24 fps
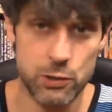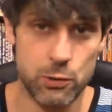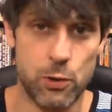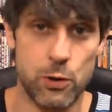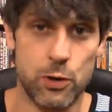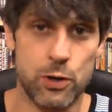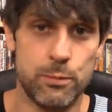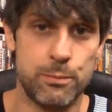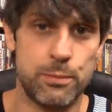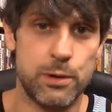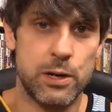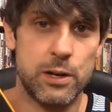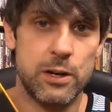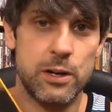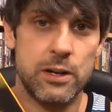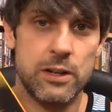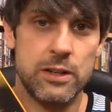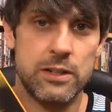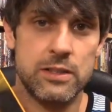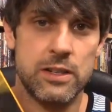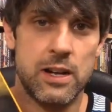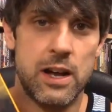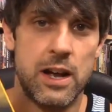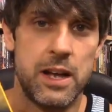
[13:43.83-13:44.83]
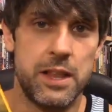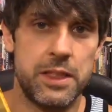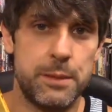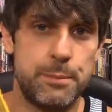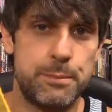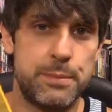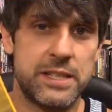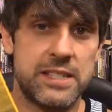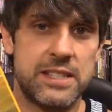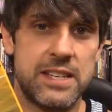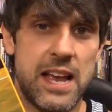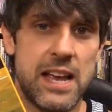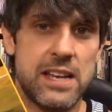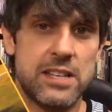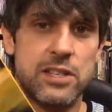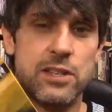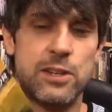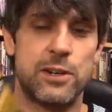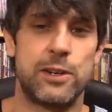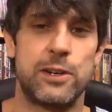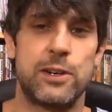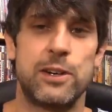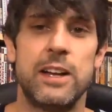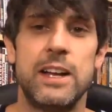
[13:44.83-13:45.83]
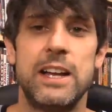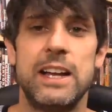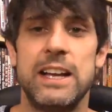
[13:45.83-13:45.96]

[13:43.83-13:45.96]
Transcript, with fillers: Cronenberg's uh, The Possessor.